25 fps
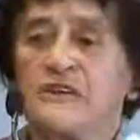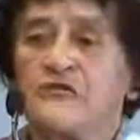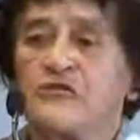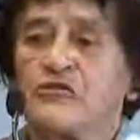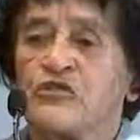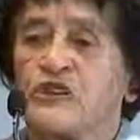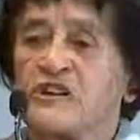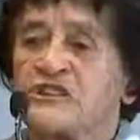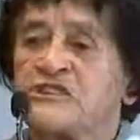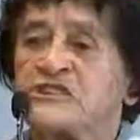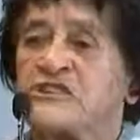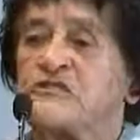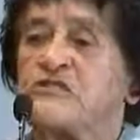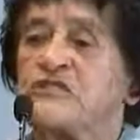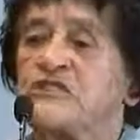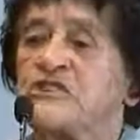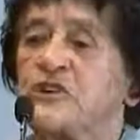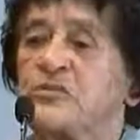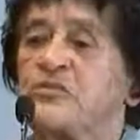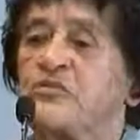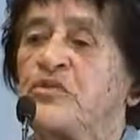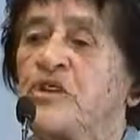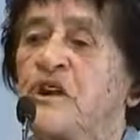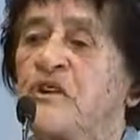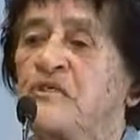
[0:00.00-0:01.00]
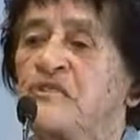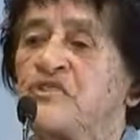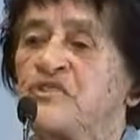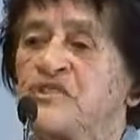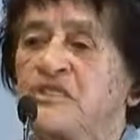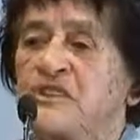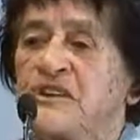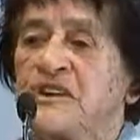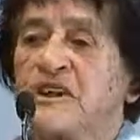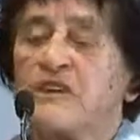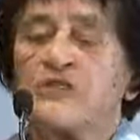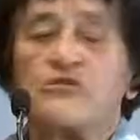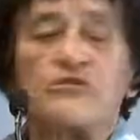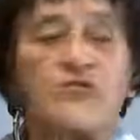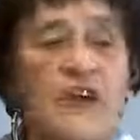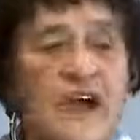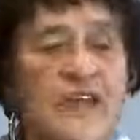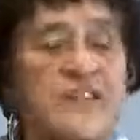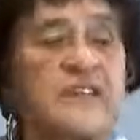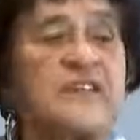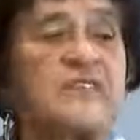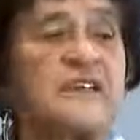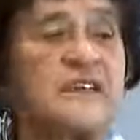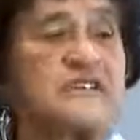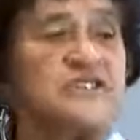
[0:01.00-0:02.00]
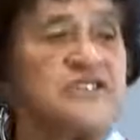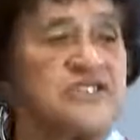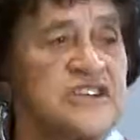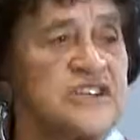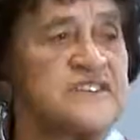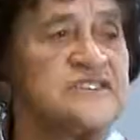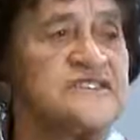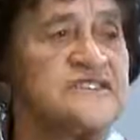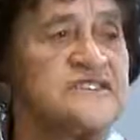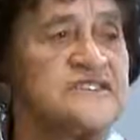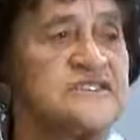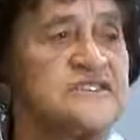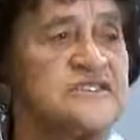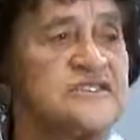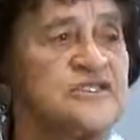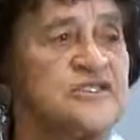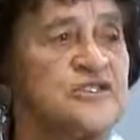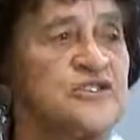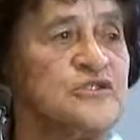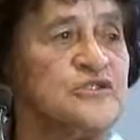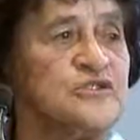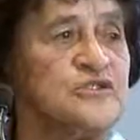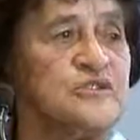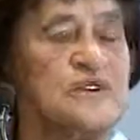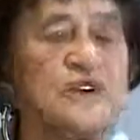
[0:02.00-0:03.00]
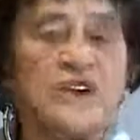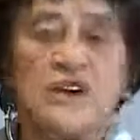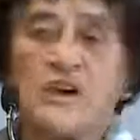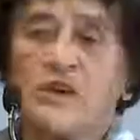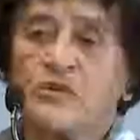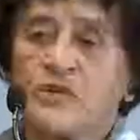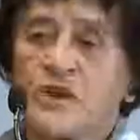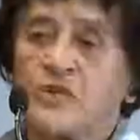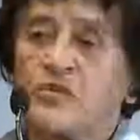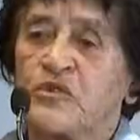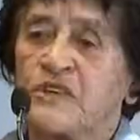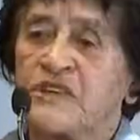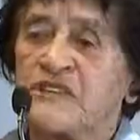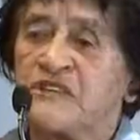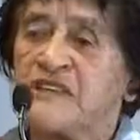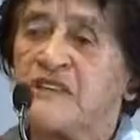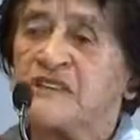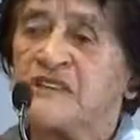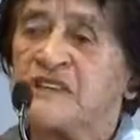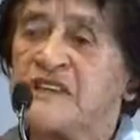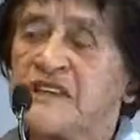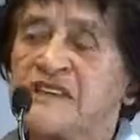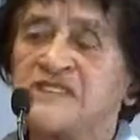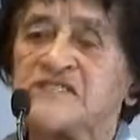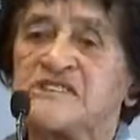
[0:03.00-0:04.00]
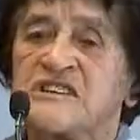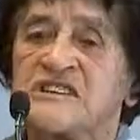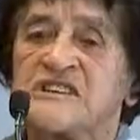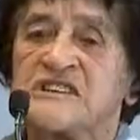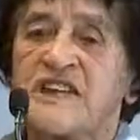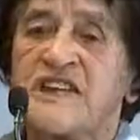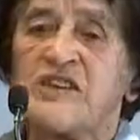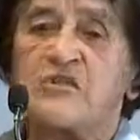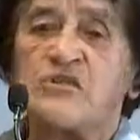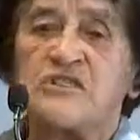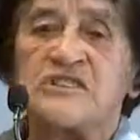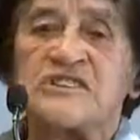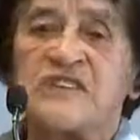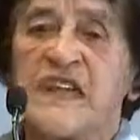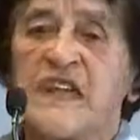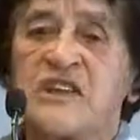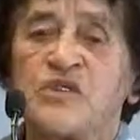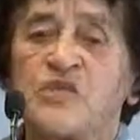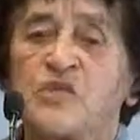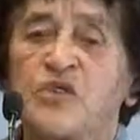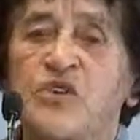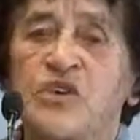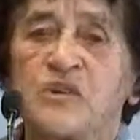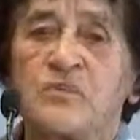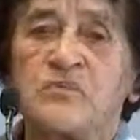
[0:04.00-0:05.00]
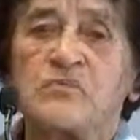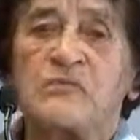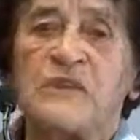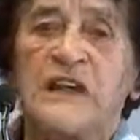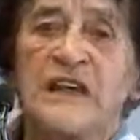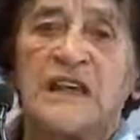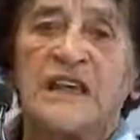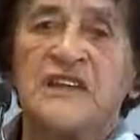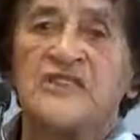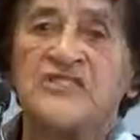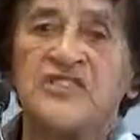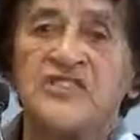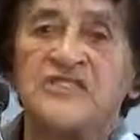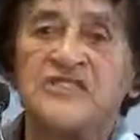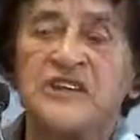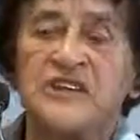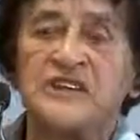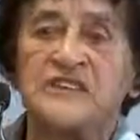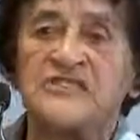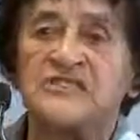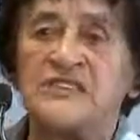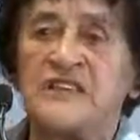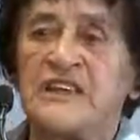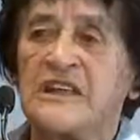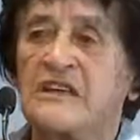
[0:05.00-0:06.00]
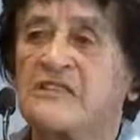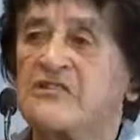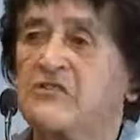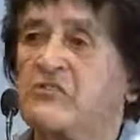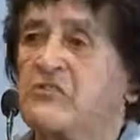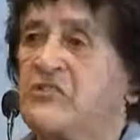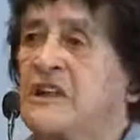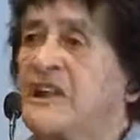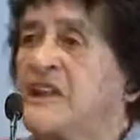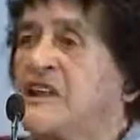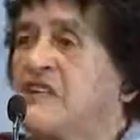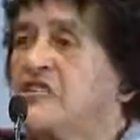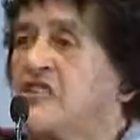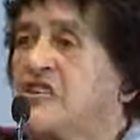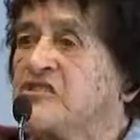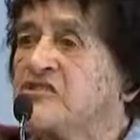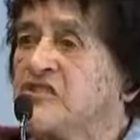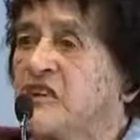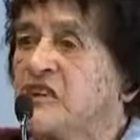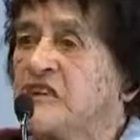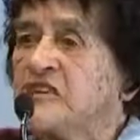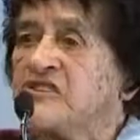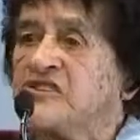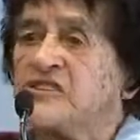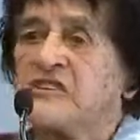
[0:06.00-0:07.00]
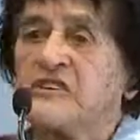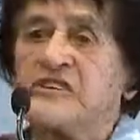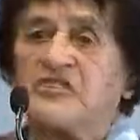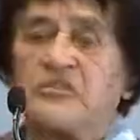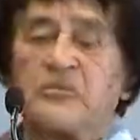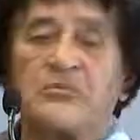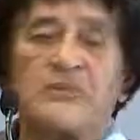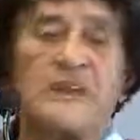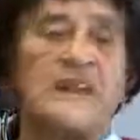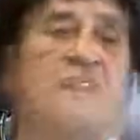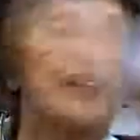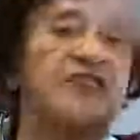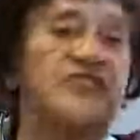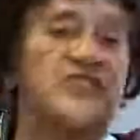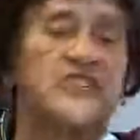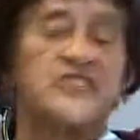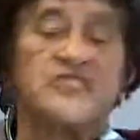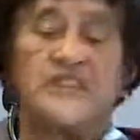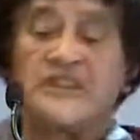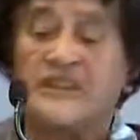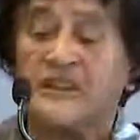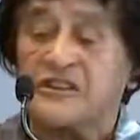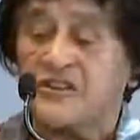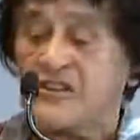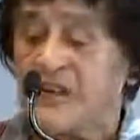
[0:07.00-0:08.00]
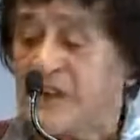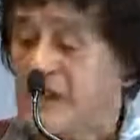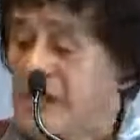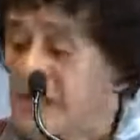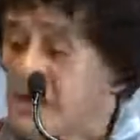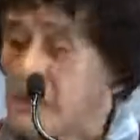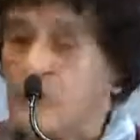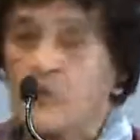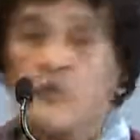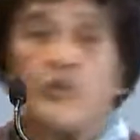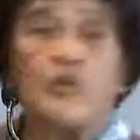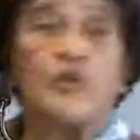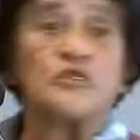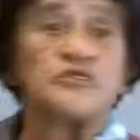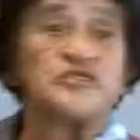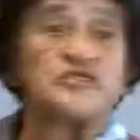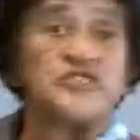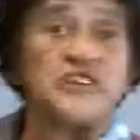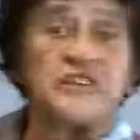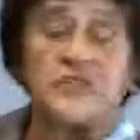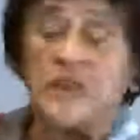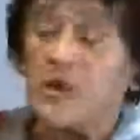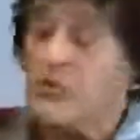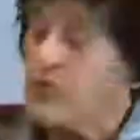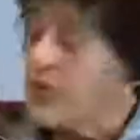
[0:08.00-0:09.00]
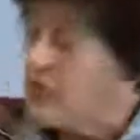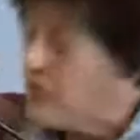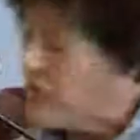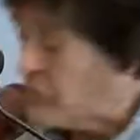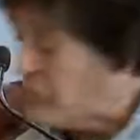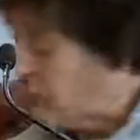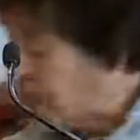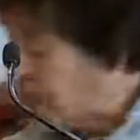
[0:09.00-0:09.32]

for a different approach rather than just to do what we did yesterday, which ain't worked. Millions of dollars in health, millions of dollars in this, millions of dollars in that. We're more sick than we've ever